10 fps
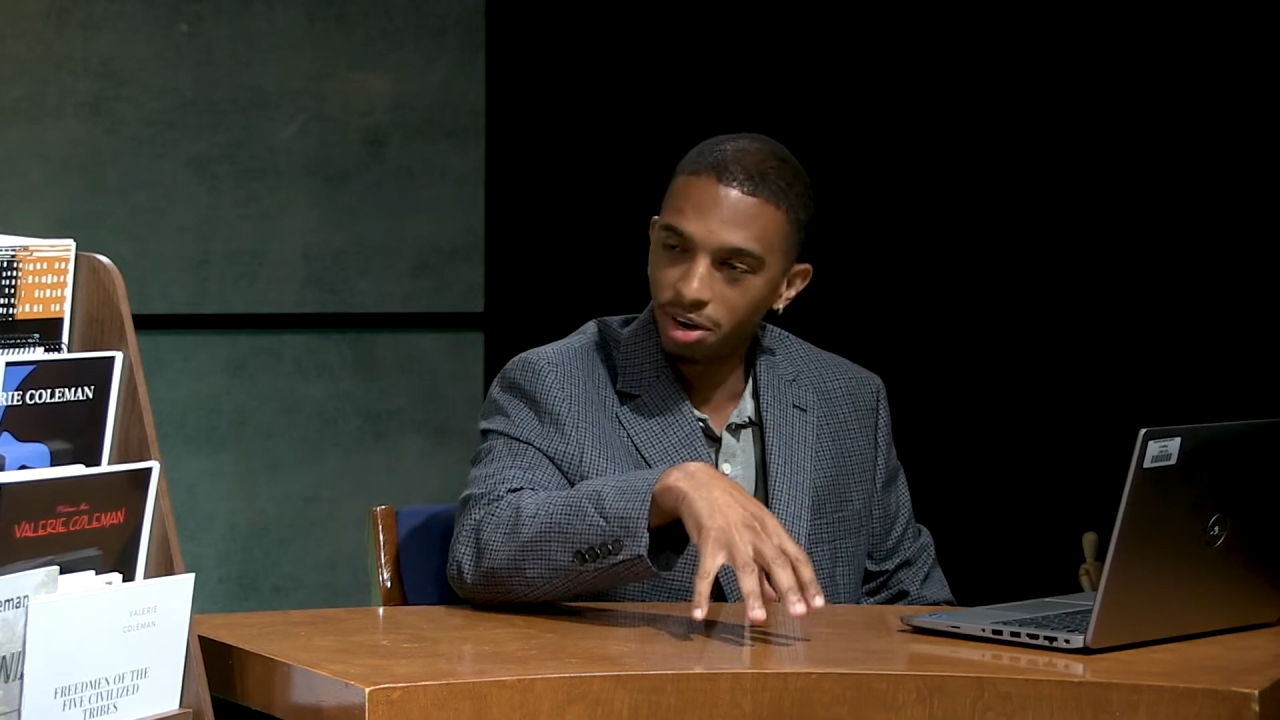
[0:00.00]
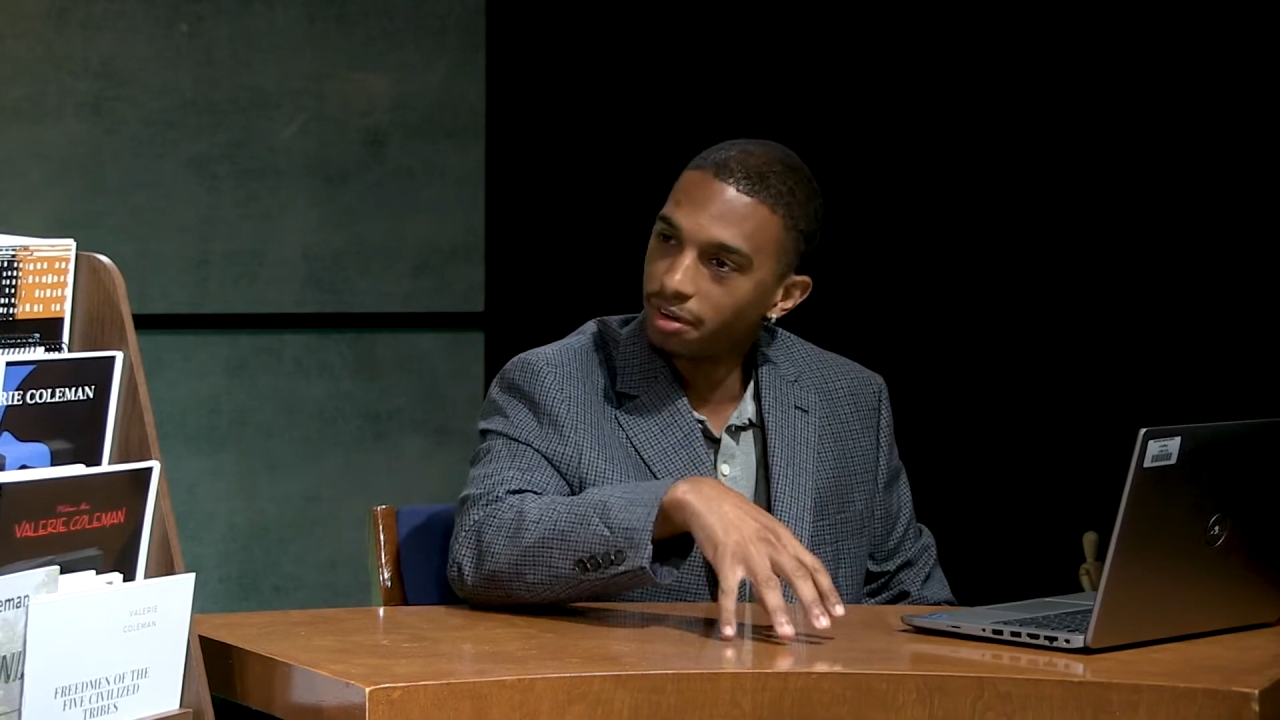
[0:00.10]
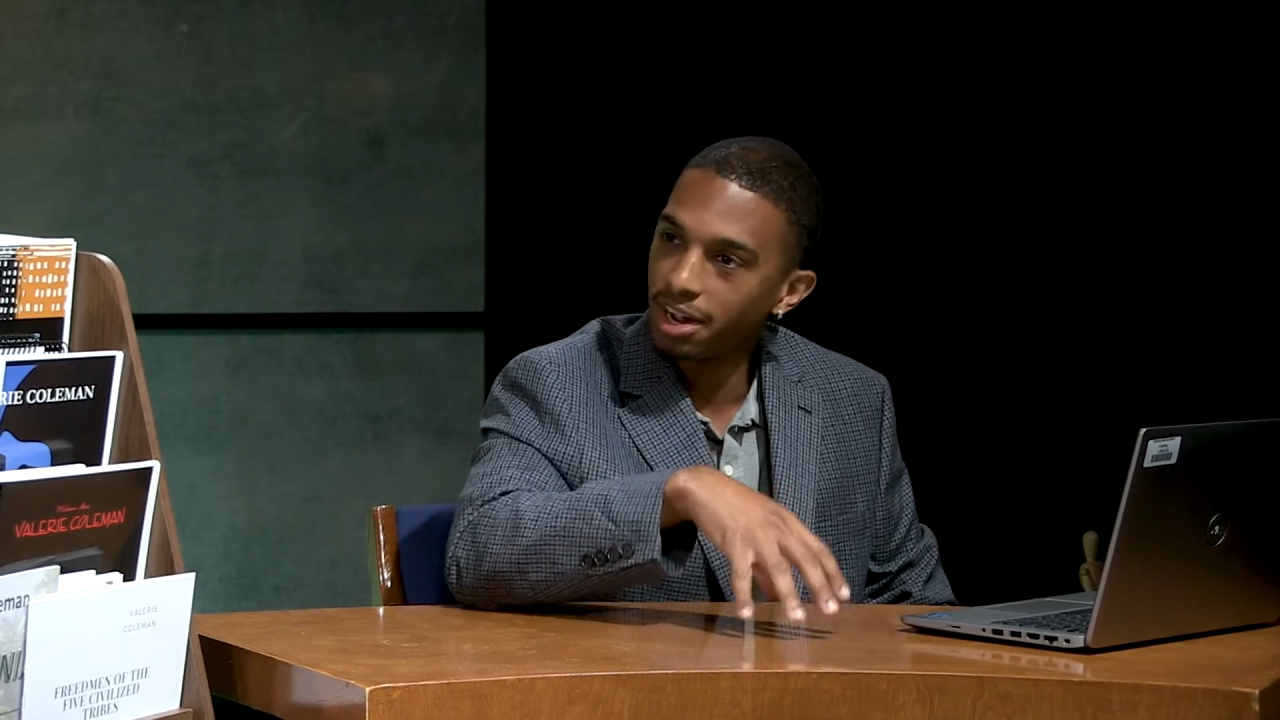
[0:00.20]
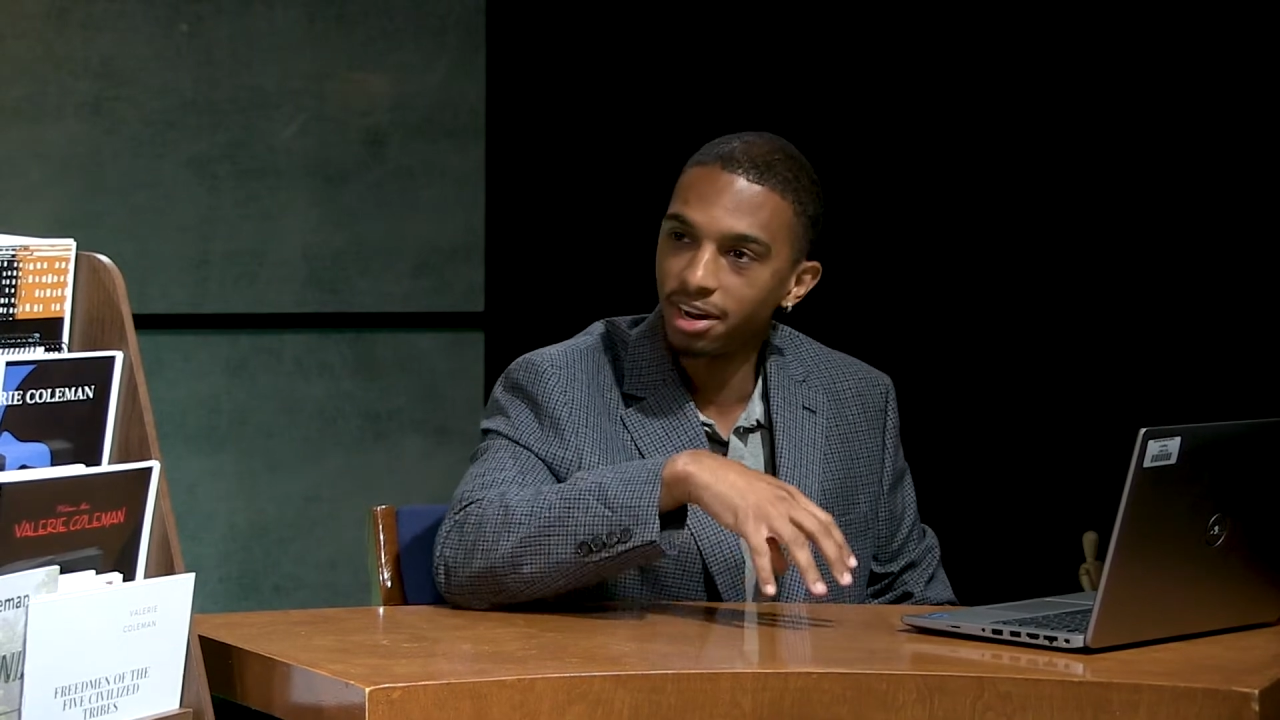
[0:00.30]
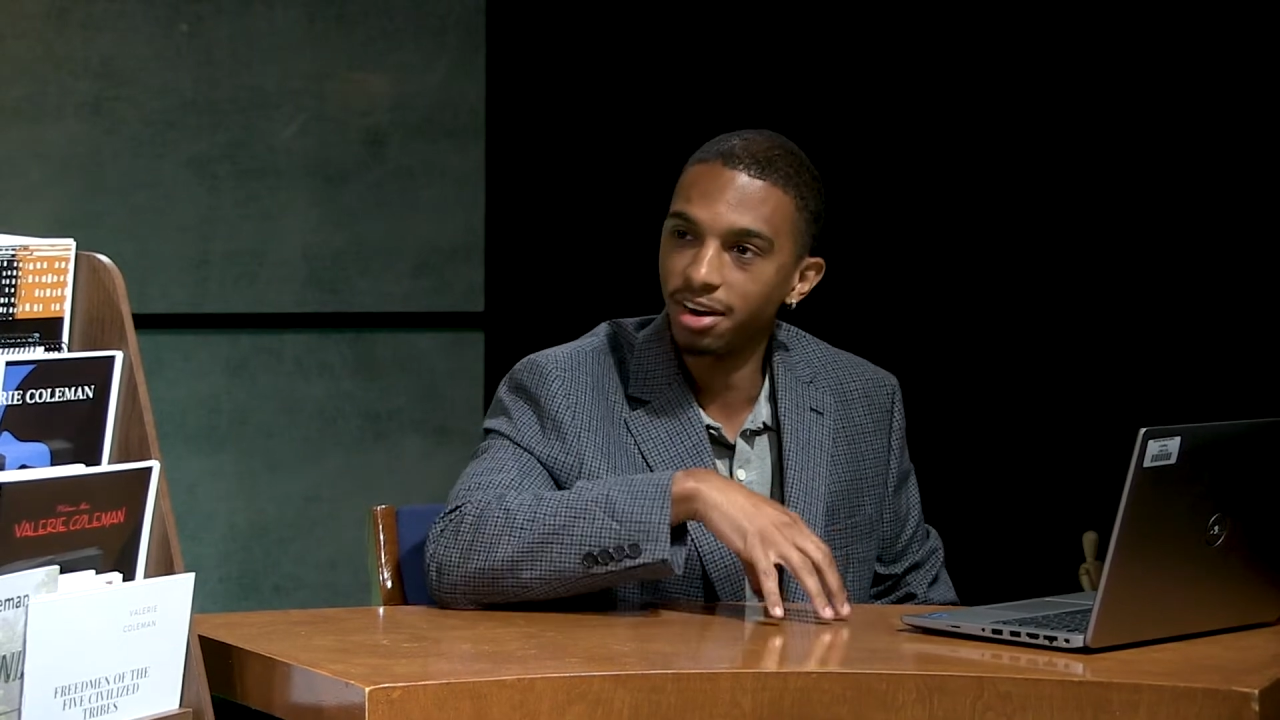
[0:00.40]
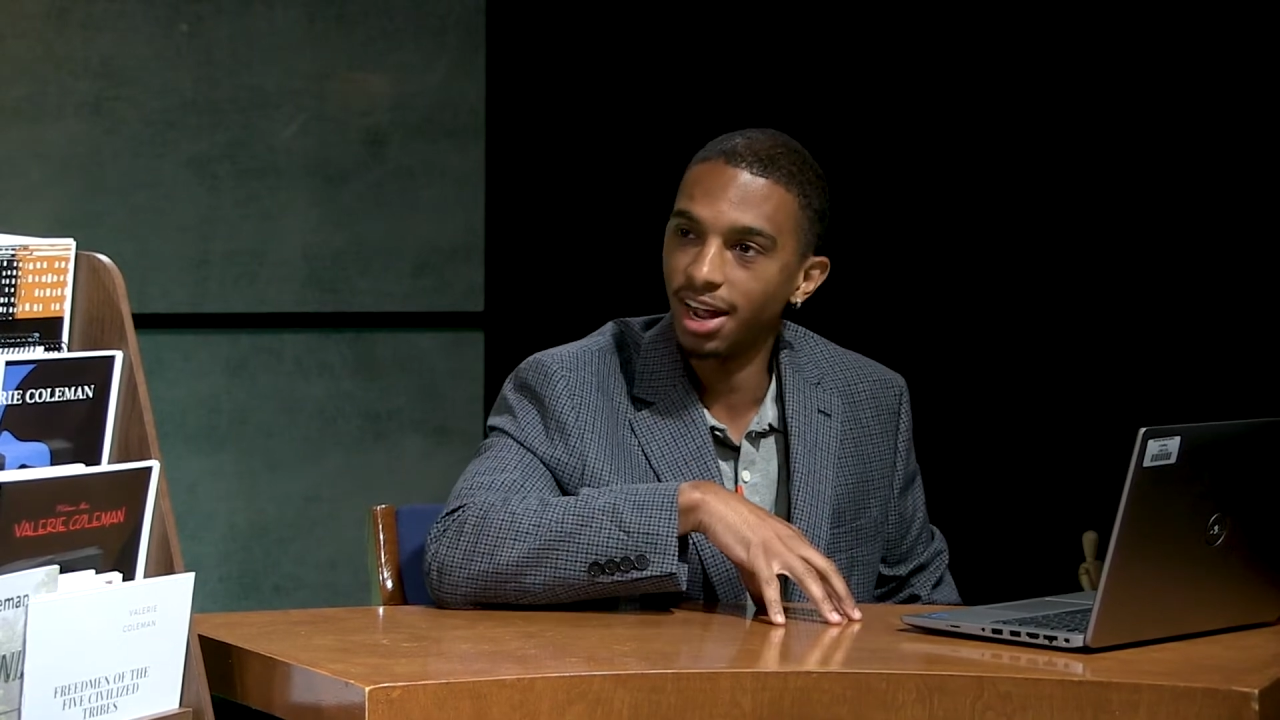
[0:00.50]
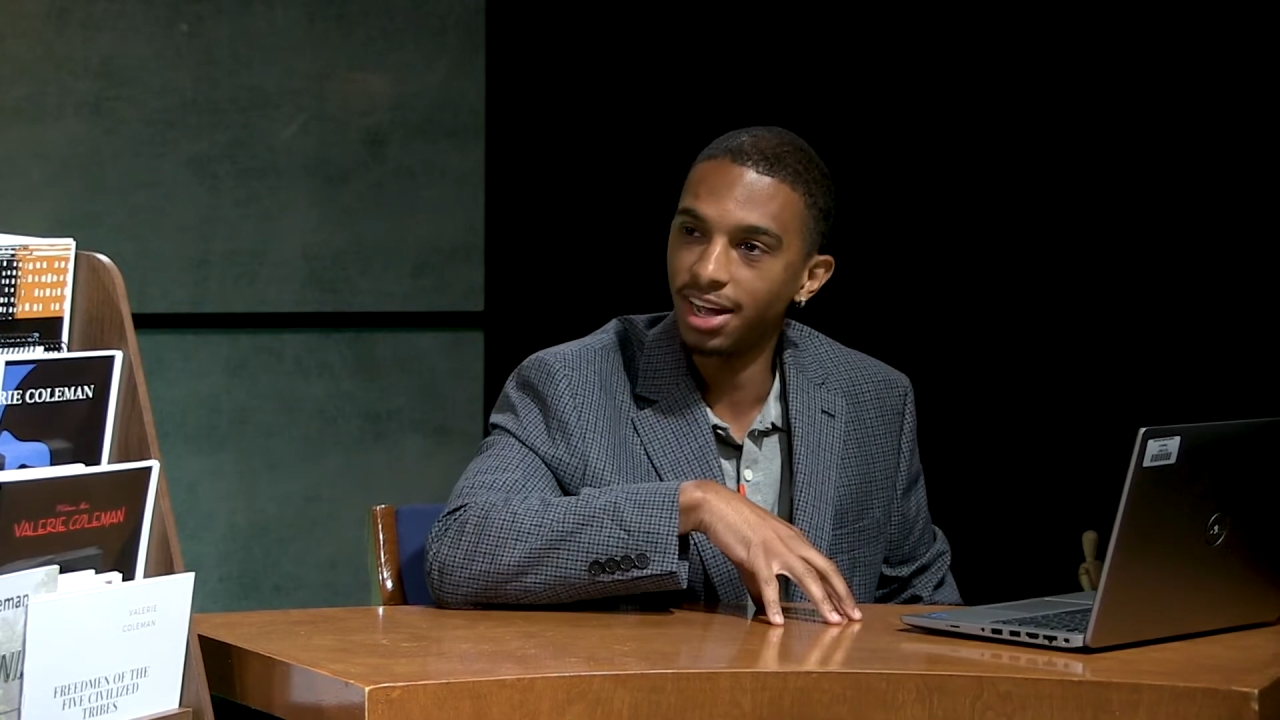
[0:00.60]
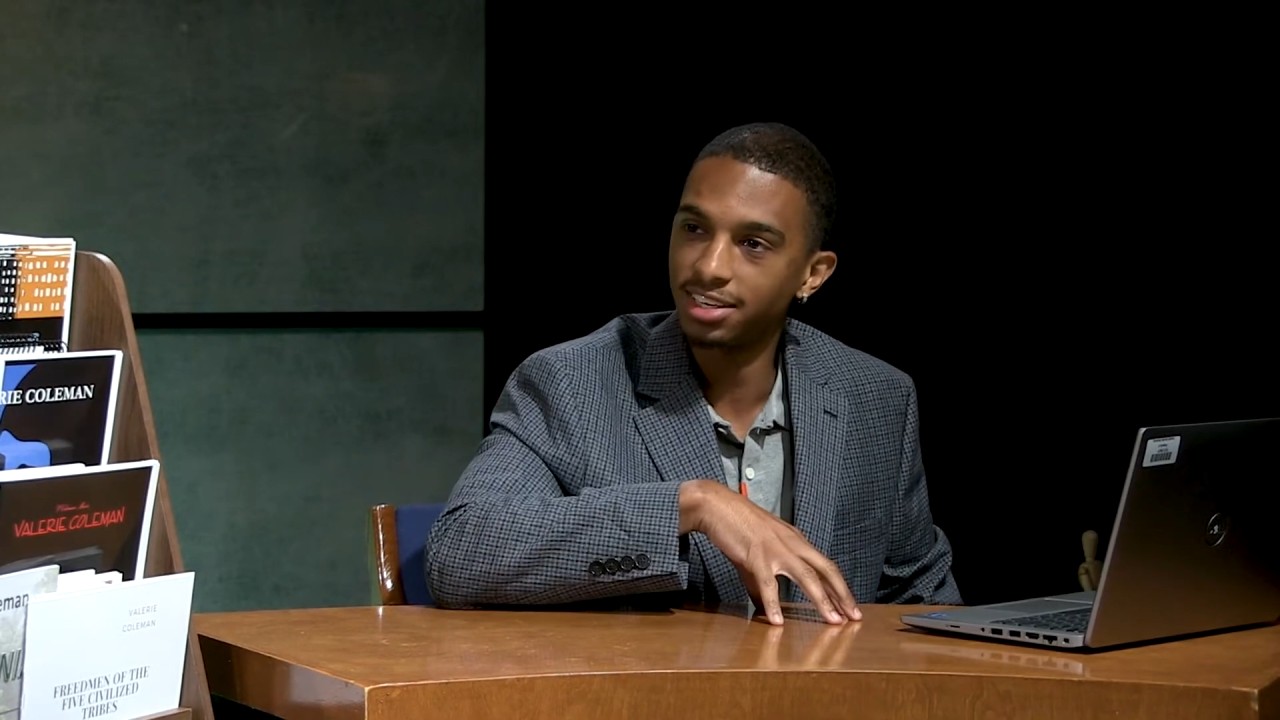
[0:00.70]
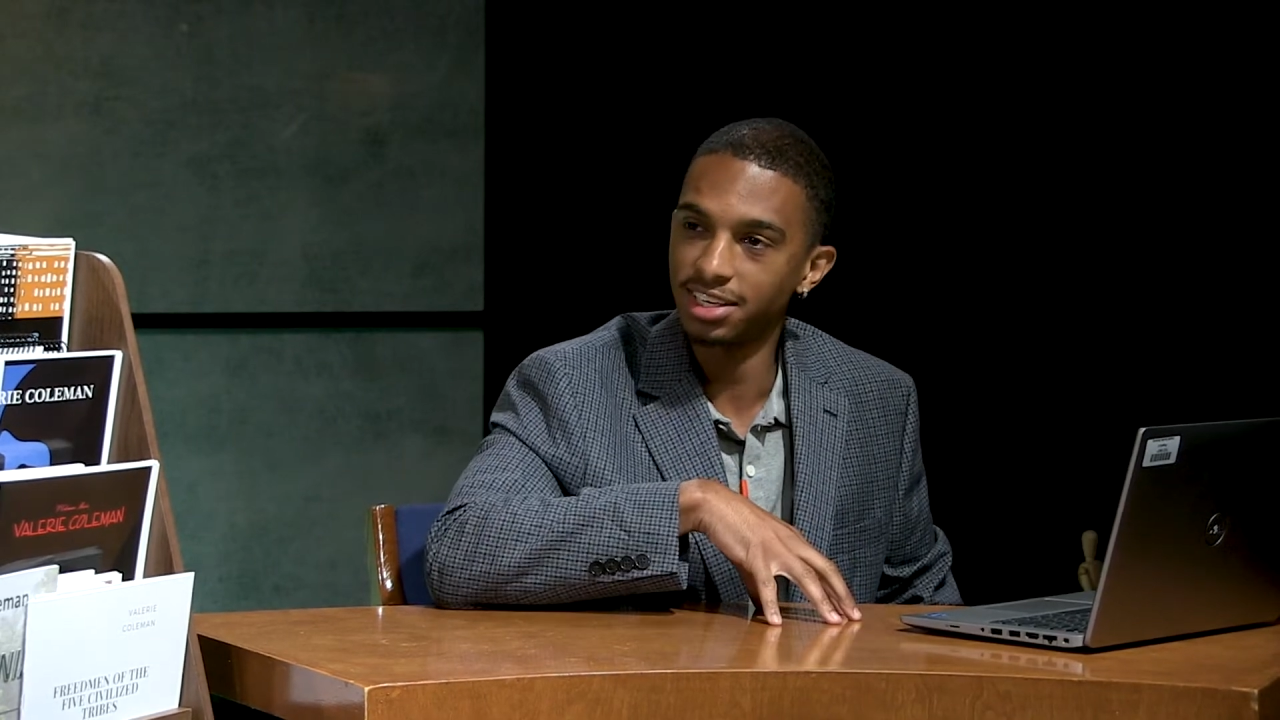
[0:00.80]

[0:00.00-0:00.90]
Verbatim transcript: right here at yeah.